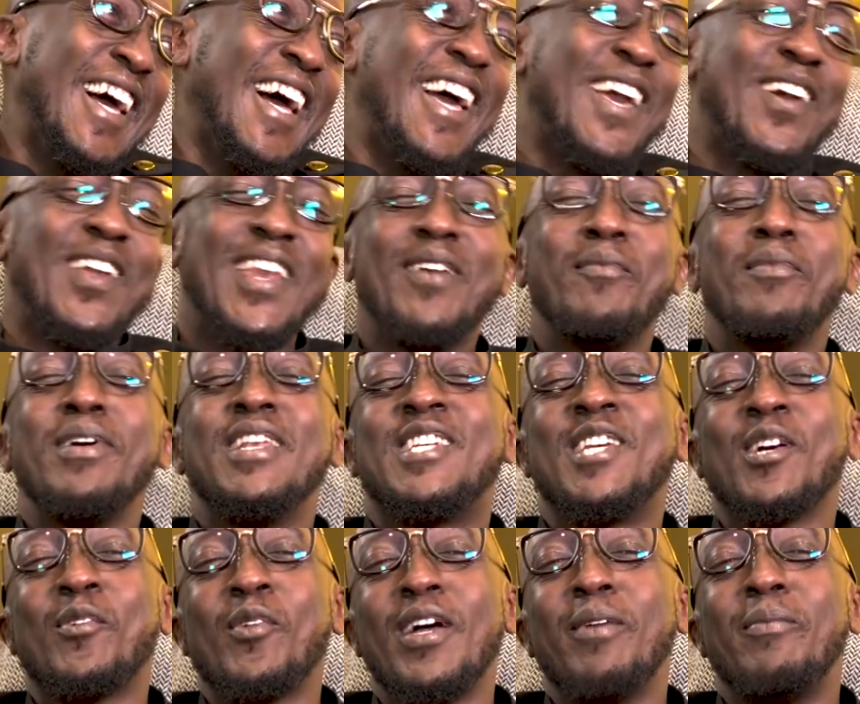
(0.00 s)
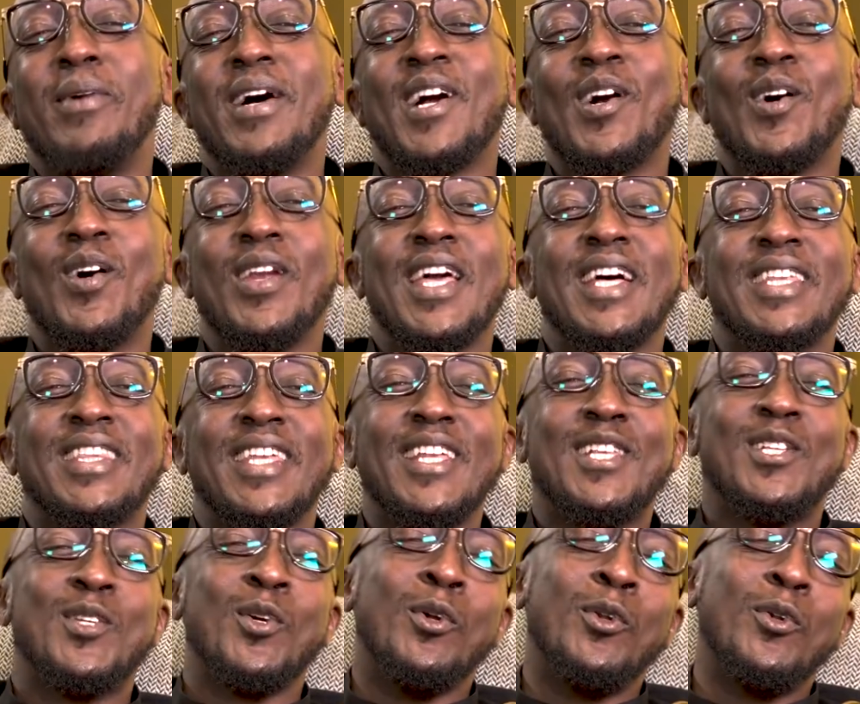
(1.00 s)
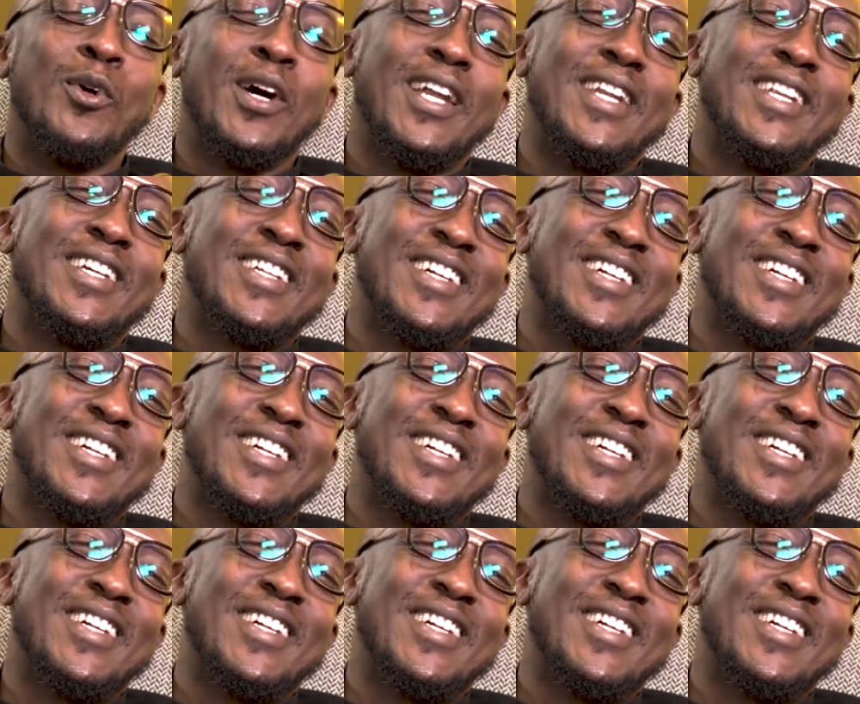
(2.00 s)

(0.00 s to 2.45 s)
He would have been shikwa by Goliath and chunwad.